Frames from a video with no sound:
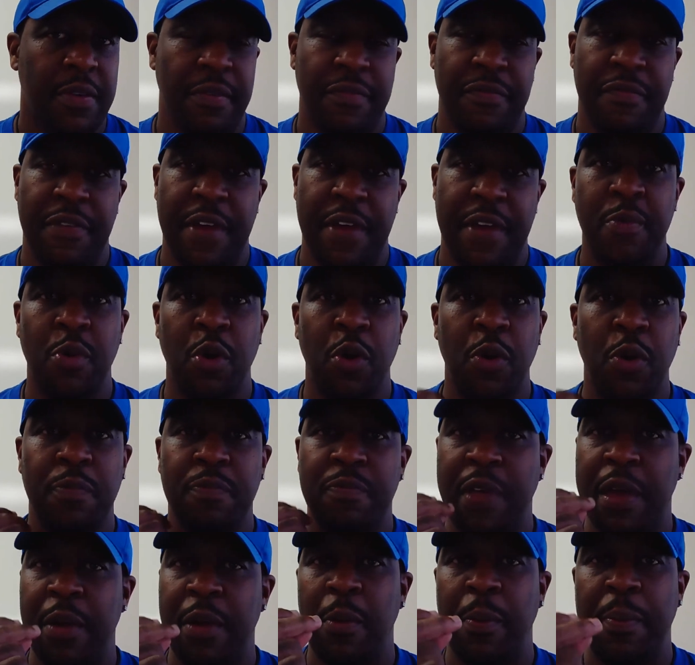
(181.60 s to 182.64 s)
they will
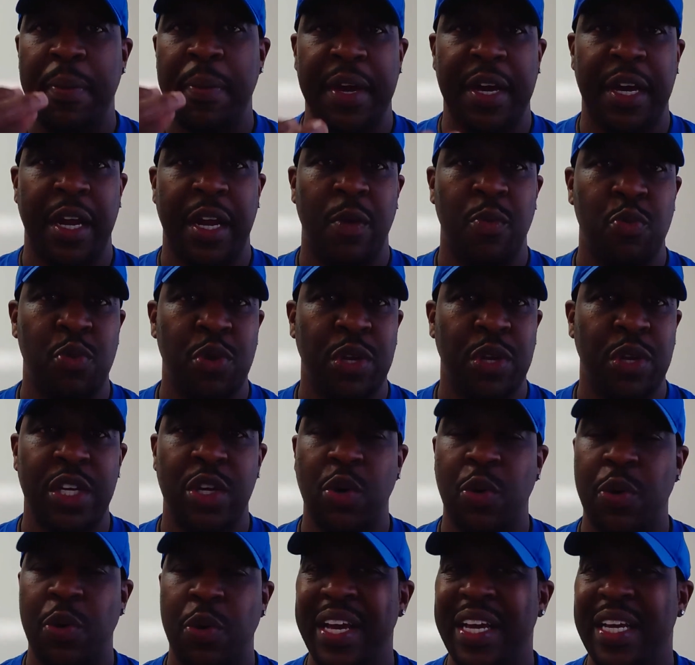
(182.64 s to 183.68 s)
pick it up really
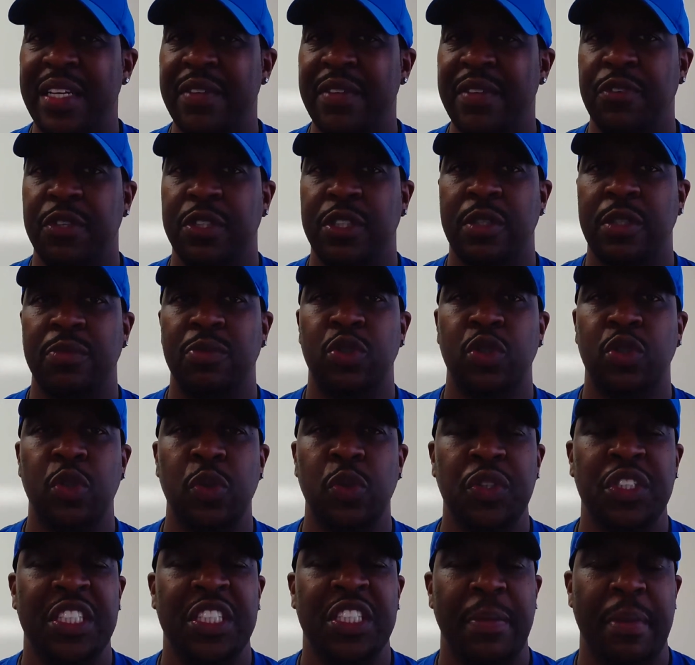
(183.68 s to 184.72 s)
quick, and for some
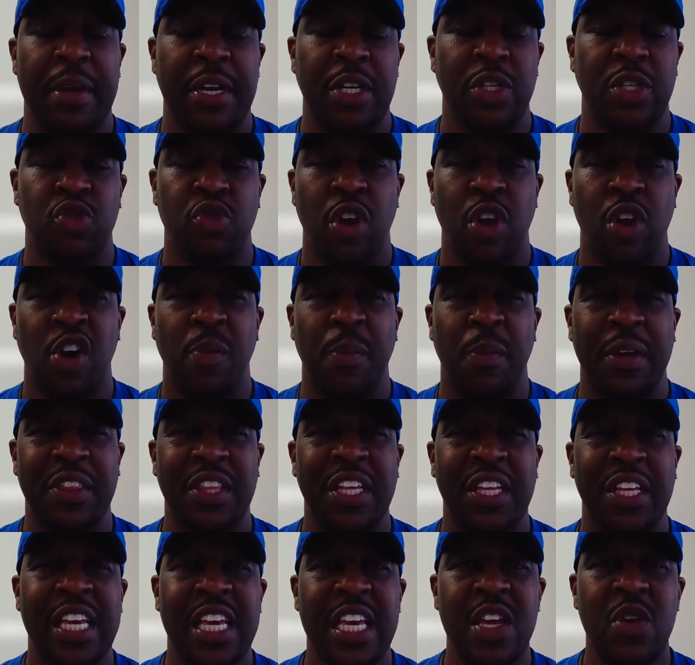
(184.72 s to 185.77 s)
students, they may struggle. But
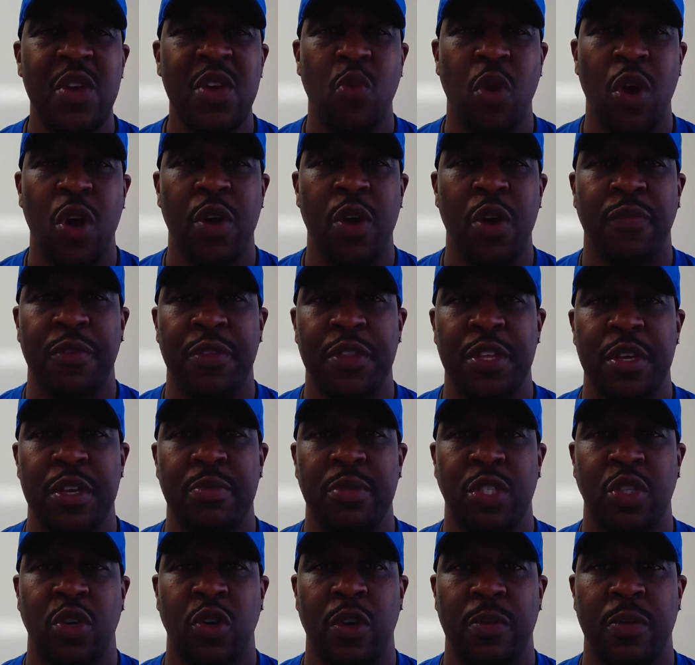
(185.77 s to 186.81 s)
the key word for them
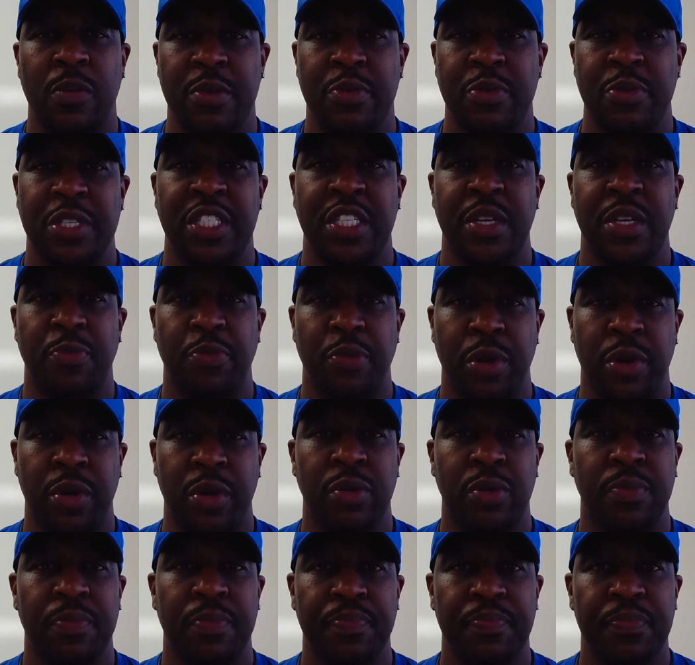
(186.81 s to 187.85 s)
is going to be
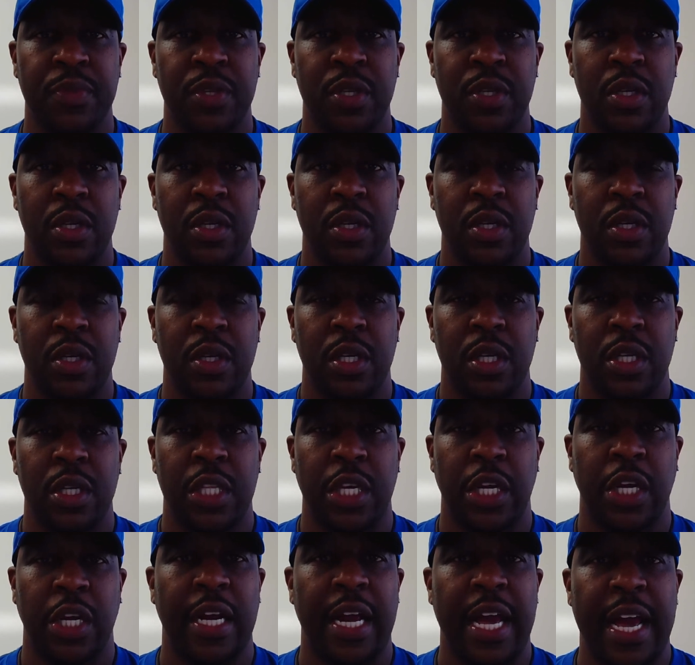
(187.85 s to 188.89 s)
reciprocal.
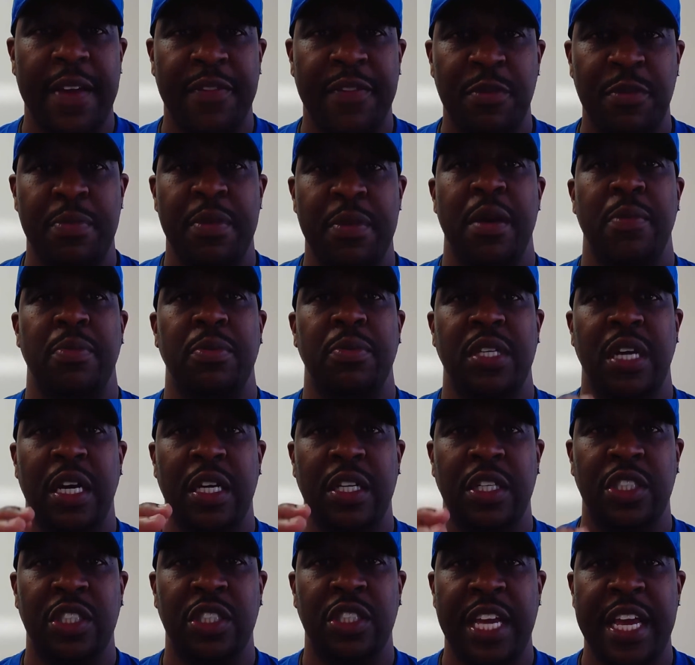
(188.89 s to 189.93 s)
They're going to have to be able to
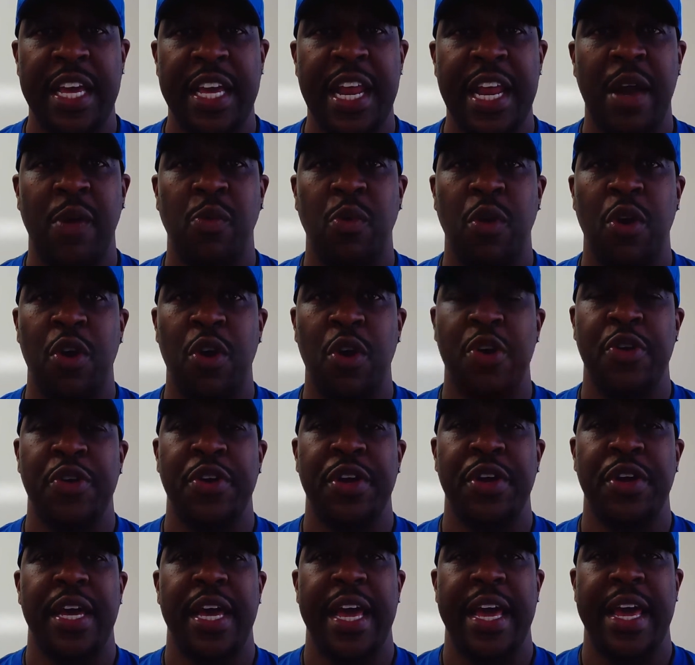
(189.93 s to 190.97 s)
understand that word
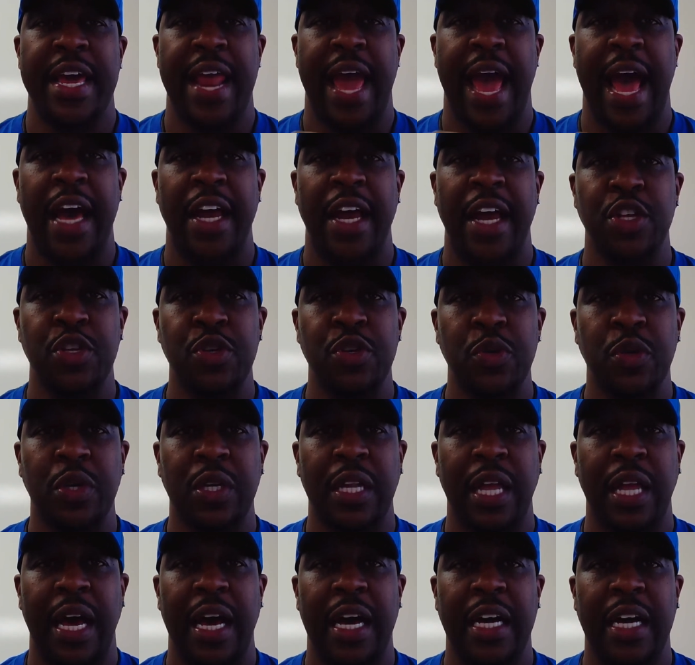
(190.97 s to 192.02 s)
and how to
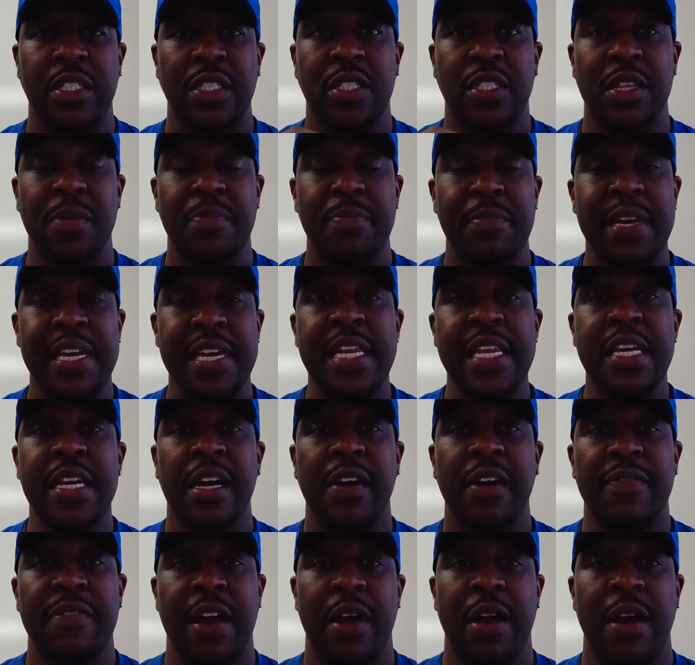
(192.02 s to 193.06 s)
utilize the meaning
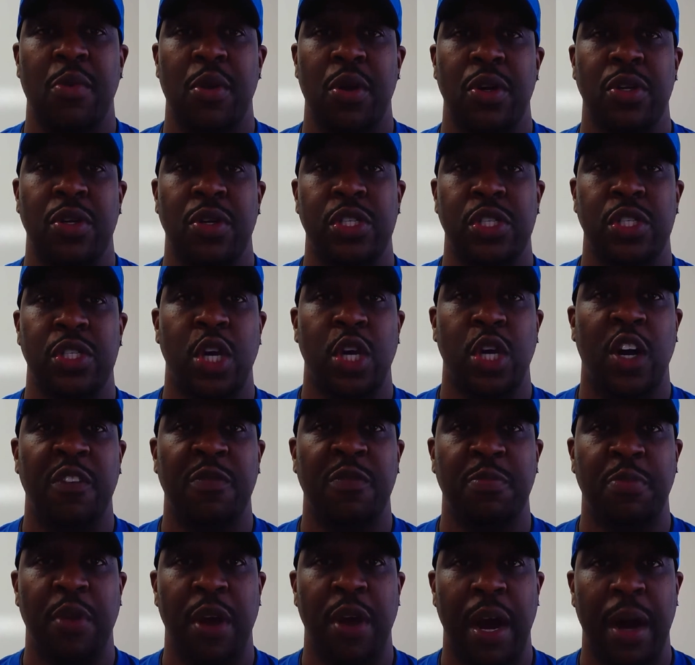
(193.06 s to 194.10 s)
of that word to
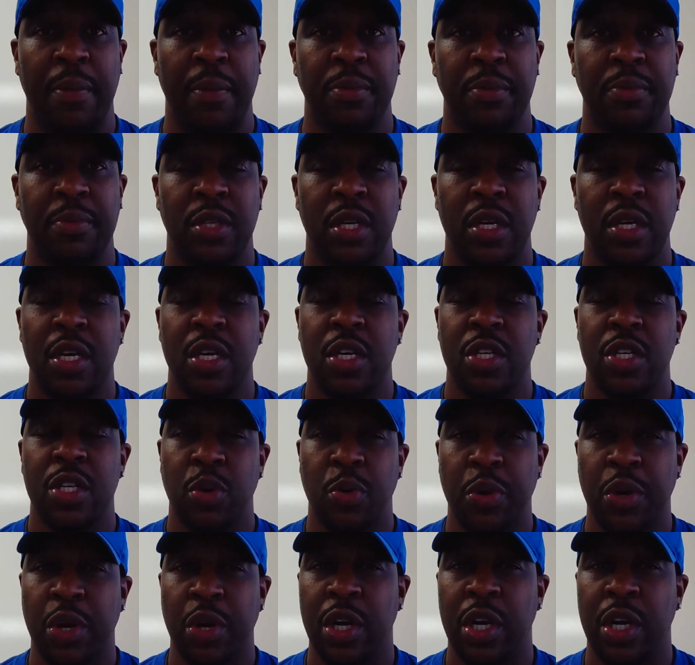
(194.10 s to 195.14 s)
solve problems. So
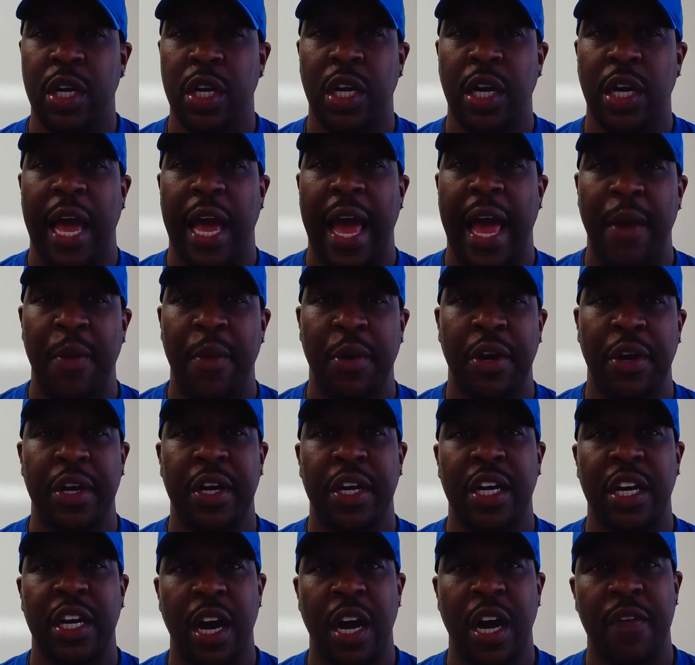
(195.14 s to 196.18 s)
we're
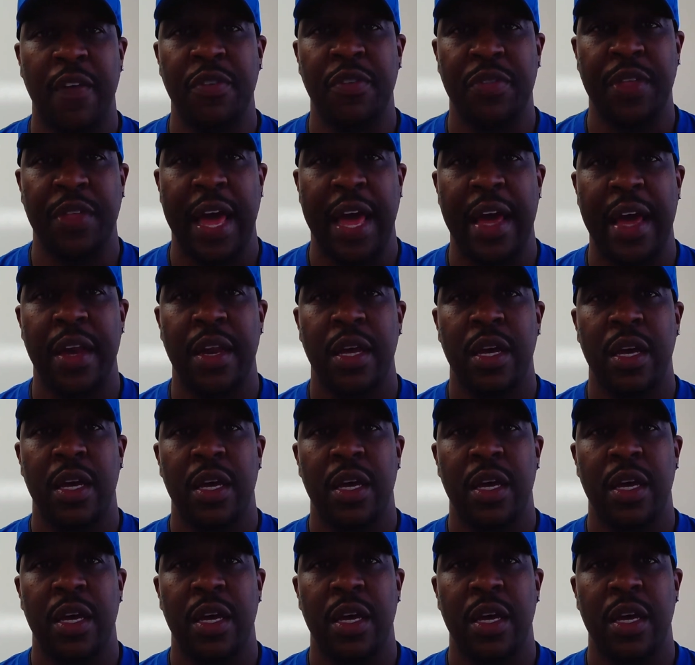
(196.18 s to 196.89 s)
gonna cover that